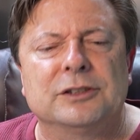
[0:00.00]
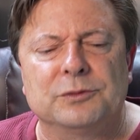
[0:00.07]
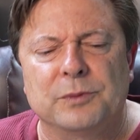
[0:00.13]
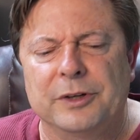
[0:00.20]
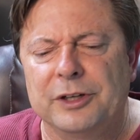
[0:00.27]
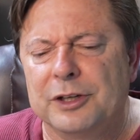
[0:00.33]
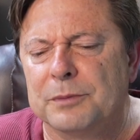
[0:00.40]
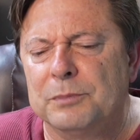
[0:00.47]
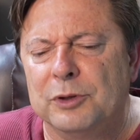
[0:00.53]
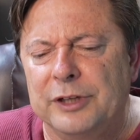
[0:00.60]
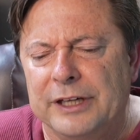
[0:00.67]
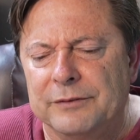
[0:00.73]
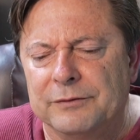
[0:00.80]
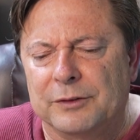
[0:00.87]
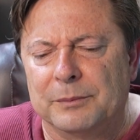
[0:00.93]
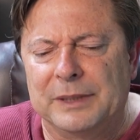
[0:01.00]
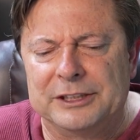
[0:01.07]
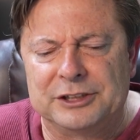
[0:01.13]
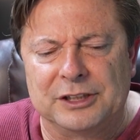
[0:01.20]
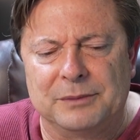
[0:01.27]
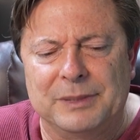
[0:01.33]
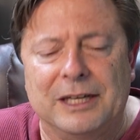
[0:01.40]
is where you can put
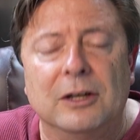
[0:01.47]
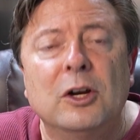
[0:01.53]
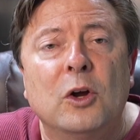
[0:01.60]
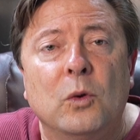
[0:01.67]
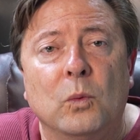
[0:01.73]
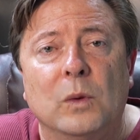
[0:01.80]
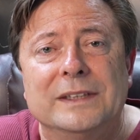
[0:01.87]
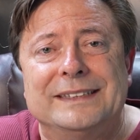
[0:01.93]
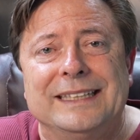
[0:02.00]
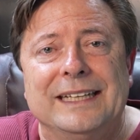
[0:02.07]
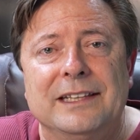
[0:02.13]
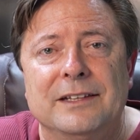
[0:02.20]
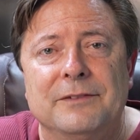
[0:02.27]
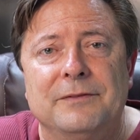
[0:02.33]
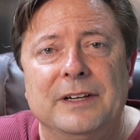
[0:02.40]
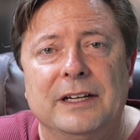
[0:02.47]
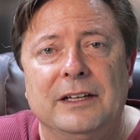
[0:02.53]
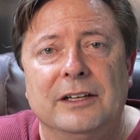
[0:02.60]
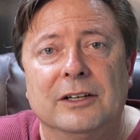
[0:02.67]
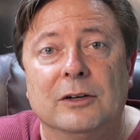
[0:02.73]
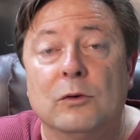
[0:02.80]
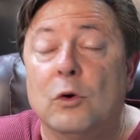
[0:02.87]
information about what's in the
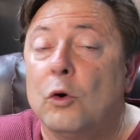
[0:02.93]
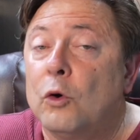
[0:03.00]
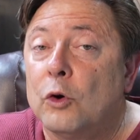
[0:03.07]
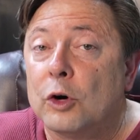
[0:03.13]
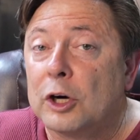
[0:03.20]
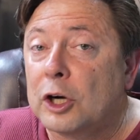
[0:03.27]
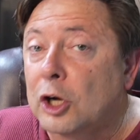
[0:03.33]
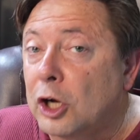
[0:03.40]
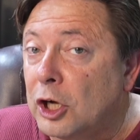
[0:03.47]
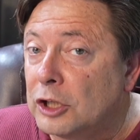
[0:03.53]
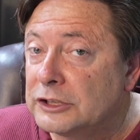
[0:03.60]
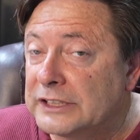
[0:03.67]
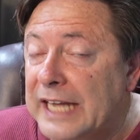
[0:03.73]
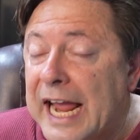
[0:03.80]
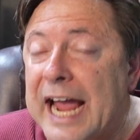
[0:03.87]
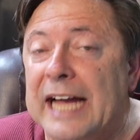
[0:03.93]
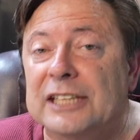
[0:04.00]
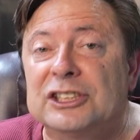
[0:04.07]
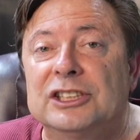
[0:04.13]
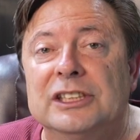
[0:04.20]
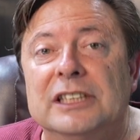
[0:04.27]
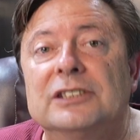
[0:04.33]
video or calls to
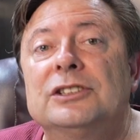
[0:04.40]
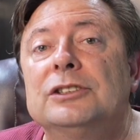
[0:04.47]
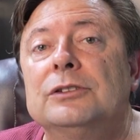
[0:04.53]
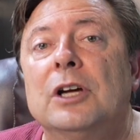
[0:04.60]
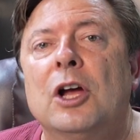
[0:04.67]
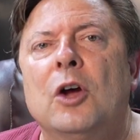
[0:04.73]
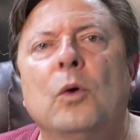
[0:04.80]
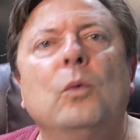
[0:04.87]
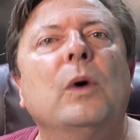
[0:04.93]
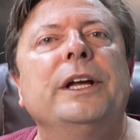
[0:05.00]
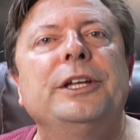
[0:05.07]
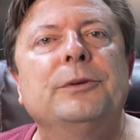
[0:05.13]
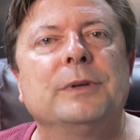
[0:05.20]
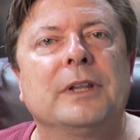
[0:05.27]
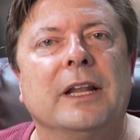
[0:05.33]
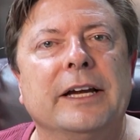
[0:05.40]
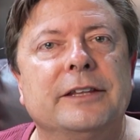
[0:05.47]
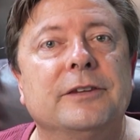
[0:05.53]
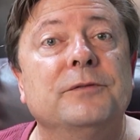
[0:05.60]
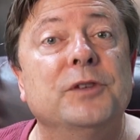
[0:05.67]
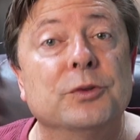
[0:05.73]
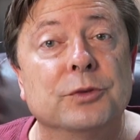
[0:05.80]
action as to what you would like
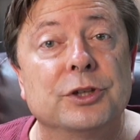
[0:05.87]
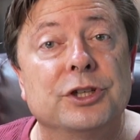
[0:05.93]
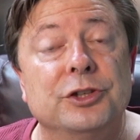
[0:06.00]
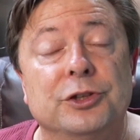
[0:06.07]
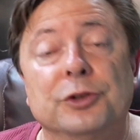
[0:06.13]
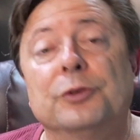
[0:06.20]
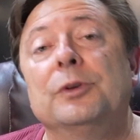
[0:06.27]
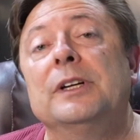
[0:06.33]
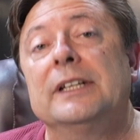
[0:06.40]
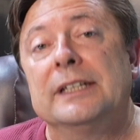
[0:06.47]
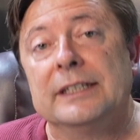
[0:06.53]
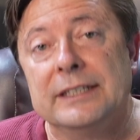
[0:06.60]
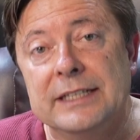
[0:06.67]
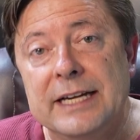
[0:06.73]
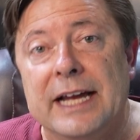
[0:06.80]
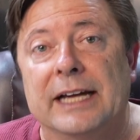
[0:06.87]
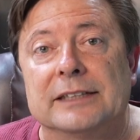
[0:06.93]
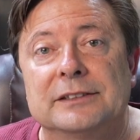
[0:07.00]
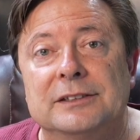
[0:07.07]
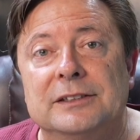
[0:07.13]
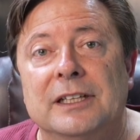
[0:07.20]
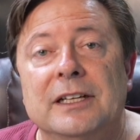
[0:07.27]
the viewer to do
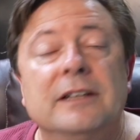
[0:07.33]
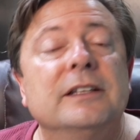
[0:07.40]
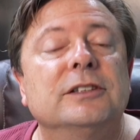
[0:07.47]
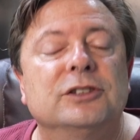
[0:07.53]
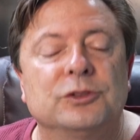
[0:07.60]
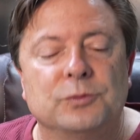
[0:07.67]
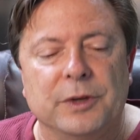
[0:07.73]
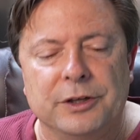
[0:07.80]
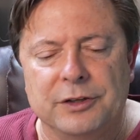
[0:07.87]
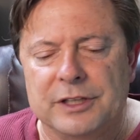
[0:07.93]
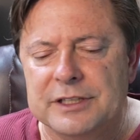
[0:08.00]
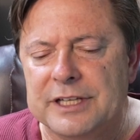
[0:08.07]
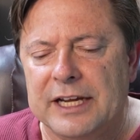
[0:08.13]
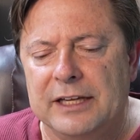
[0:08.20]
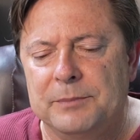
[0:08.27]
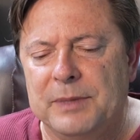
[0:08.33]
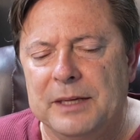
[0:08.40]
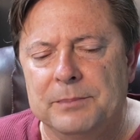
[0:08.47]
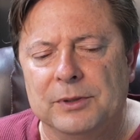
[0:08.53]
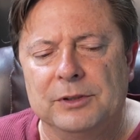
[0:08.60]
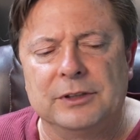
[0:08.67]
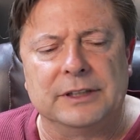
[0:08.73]
next. This is where you can take
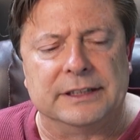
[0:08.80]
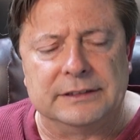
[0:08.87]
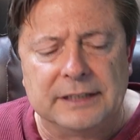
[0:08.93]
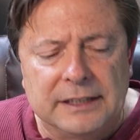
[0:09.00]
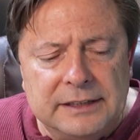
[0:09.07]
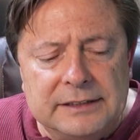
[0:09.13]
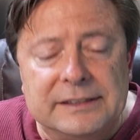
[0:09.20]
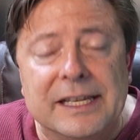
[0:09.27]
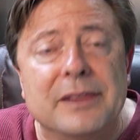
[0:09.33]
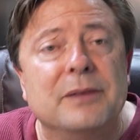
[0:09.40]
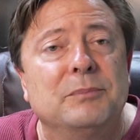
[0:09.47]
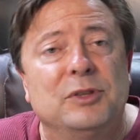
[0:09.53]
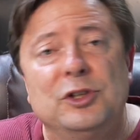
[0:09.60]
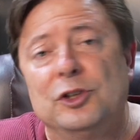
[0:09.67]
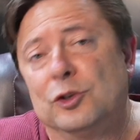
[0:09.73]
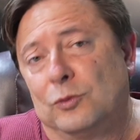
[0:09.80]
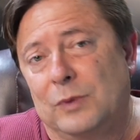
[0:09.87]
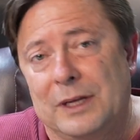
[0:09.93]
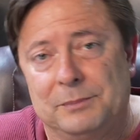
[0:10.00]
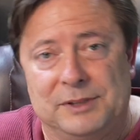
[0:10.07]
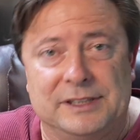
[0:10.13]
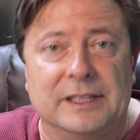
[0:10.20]
people and send them to your
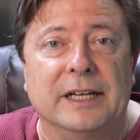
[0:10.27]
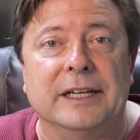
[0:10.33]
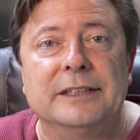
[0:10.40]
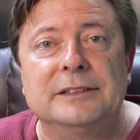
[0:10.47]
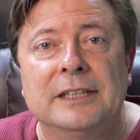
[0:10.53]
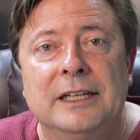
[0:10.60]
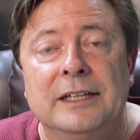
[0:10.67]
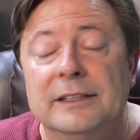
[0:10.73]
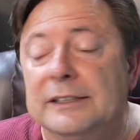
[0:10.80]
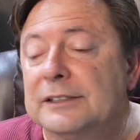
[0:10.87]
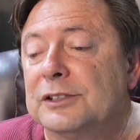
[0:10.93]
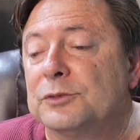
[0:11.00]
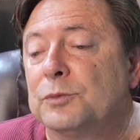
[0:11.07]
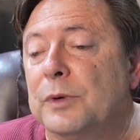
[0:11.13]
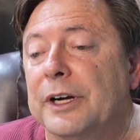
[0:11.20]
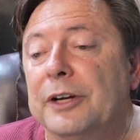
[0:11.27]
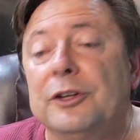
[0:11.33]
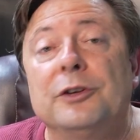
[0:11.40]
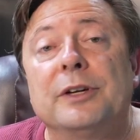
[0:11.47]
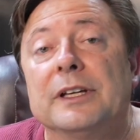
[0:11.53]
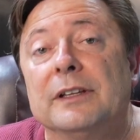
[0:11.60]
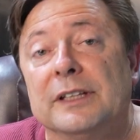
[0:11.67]
website. This is where
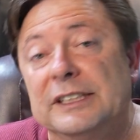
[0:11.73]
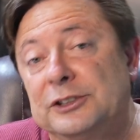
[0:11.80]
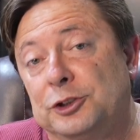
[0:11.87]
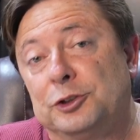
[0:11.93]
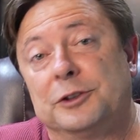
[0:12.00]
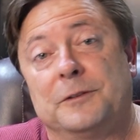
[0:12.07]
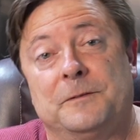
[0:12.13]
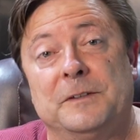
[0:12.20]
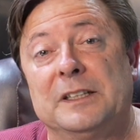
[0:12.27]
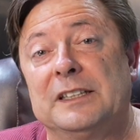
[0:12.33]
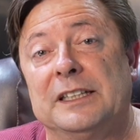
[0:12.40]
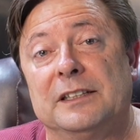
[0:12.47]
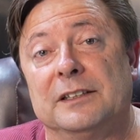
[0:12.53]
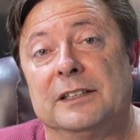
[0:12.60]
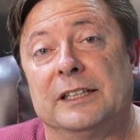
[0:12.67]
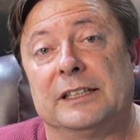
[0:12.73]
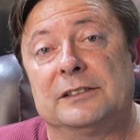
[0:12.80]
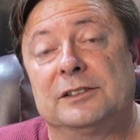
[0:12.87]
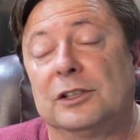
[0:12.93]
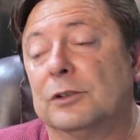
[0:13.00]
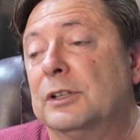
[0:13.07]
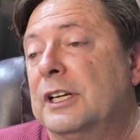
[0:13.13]
you can list your affiliate links.
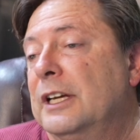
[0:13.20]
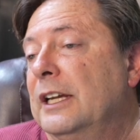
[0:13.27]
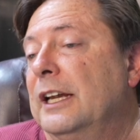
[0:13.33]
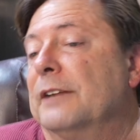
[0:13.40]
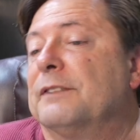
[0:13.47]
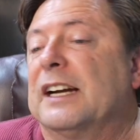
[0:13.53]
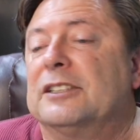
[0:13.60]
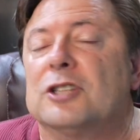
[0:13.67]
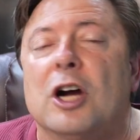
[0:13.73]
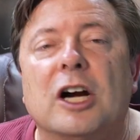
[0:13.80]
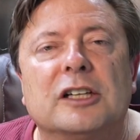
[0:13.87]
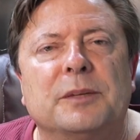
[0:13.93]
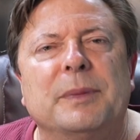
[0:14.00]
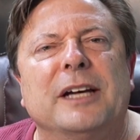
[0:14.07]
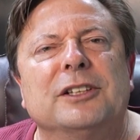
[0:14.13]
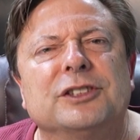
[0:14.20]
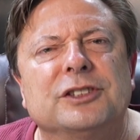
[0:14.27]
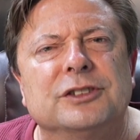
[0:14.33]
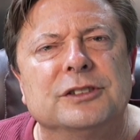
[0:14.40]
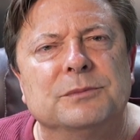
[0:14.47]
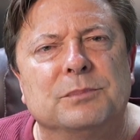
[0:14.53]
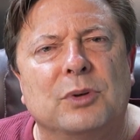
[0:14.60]
So if I talked about a
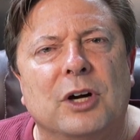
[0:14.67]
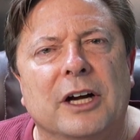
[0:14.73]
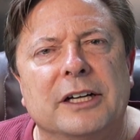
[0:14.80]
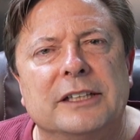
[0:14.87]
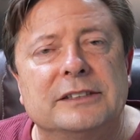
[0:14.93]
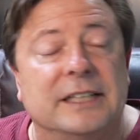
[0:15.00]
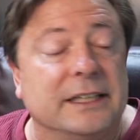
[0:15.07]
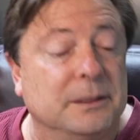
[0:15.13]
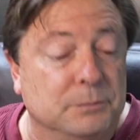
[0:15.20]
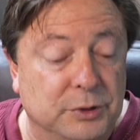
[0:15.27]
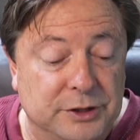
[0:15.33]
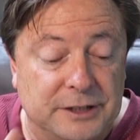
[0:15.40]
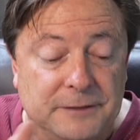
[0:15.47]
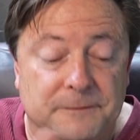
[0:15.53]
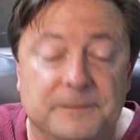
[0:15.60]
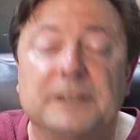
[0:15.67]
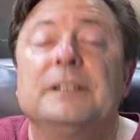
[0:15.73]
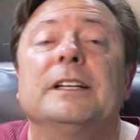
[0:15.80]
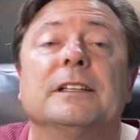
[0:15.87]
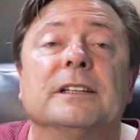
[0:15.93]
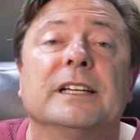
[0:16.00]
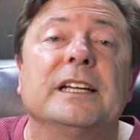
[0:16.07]
certain product, I can put the
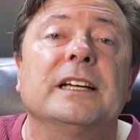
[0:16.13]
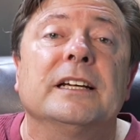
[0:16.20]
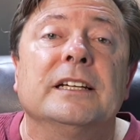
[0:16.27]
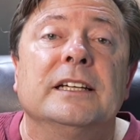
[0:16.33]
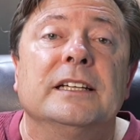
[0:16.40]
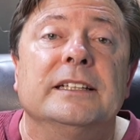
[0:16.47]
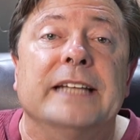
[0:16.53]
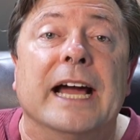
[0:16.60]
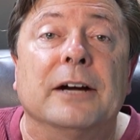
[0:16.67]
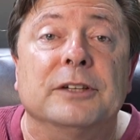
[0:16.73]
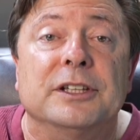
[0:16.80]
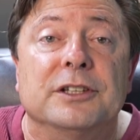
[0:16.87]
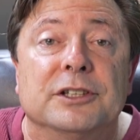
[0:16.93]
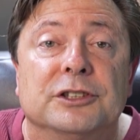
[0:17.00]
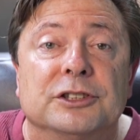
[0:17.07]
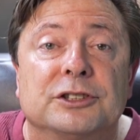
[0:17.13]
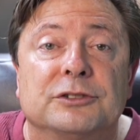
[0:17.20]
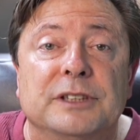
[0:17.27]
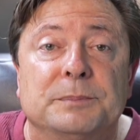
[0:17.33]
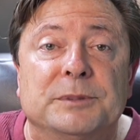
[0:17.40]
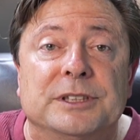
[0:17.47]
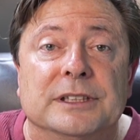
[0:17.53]
affiliate link down in the
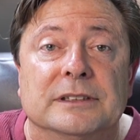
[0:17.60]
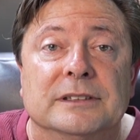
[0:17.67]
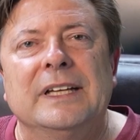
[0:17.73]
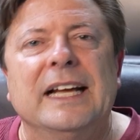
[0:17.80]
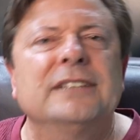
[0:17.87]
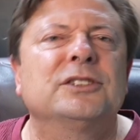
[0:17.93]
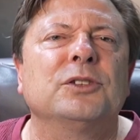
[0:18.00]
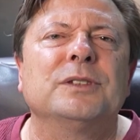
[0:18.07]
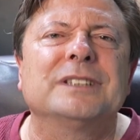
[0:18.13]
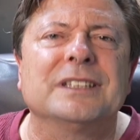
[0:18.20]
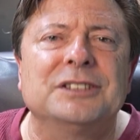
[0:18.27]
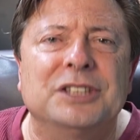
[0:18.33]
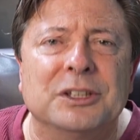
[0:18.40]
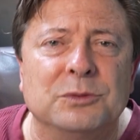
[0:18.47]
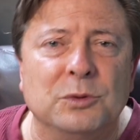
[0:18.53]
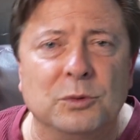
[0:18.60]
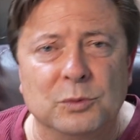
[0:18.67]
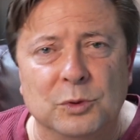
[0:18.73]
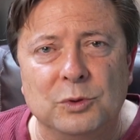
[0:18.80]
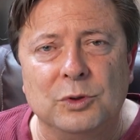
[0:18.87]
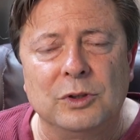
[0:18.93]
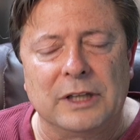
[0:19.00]
description. And so as a general
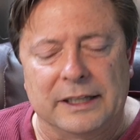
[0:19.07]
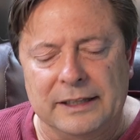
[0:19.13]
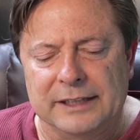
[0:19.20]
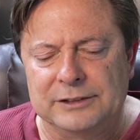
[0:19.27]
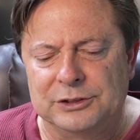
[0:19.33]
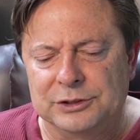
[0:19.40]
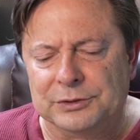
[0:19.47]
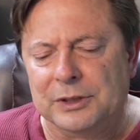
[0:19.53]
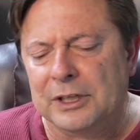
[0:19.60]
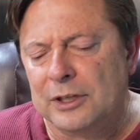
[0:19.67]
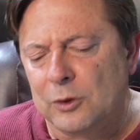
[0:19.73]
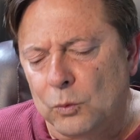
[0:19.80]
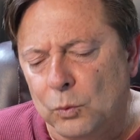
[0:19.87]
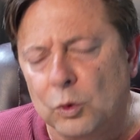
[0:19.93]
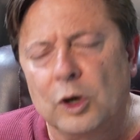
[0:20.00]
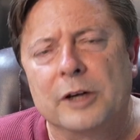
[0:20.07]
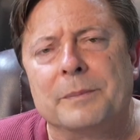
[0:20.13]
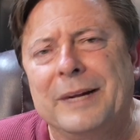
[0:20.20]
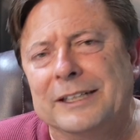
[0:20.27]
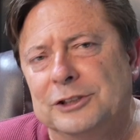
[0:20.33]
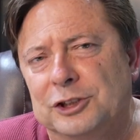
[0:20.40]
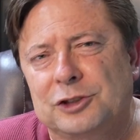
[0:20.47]
rule, I like to word
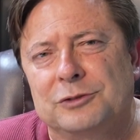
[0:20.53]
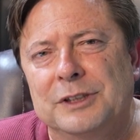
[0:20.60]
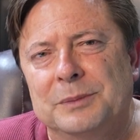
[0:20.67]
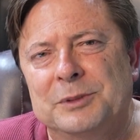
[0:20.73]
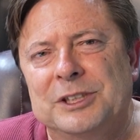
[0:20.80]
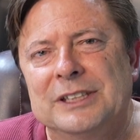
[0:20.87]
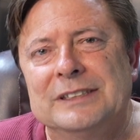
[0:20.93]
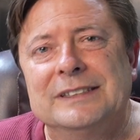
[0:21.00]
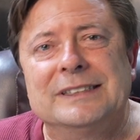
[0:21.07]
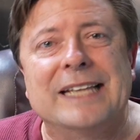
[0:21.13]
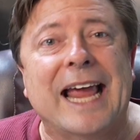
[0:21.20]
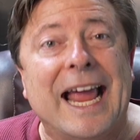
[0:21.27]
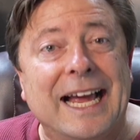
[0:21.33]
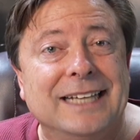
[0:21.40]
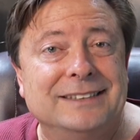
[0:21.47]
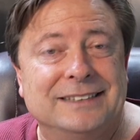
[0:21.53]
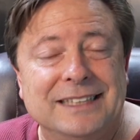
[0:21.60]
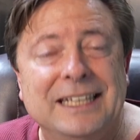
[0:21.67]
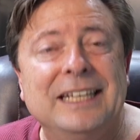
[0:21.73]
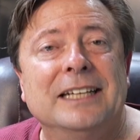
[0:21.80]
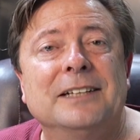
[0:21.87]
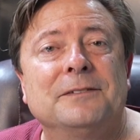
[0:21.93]
my descriptions as
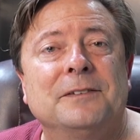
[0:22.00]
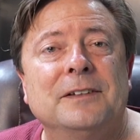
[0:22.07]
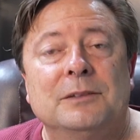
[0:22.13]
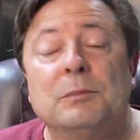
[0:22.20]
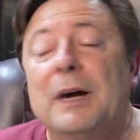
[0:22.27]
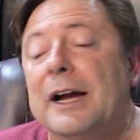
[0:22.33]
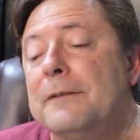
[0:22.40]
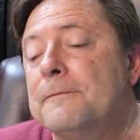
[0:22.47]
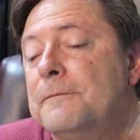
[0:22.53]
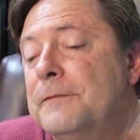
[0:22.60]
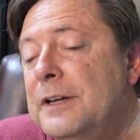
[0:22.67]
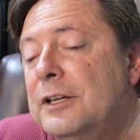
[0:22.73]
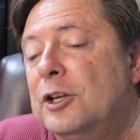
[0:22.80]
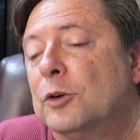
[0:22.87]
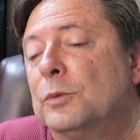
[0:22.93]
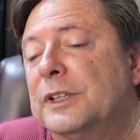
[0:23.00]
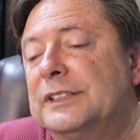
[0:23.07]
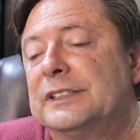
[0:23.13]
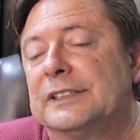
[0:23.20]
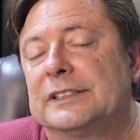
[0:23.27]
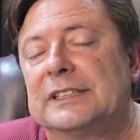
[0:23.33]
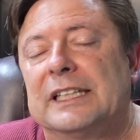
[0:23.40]
if my video was
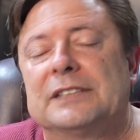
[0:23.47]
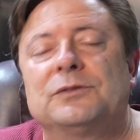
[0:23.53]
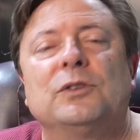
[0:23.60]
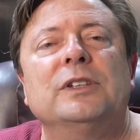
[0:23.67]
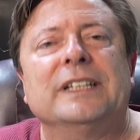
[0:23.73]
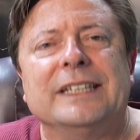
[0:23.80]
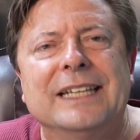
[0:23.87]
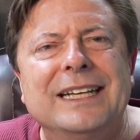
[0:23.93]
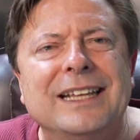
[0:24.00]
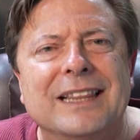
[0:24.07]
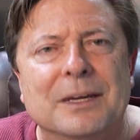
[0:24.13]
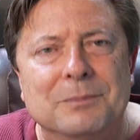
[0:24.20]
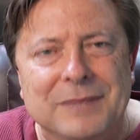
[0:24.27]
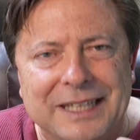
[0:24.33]
successful in getting them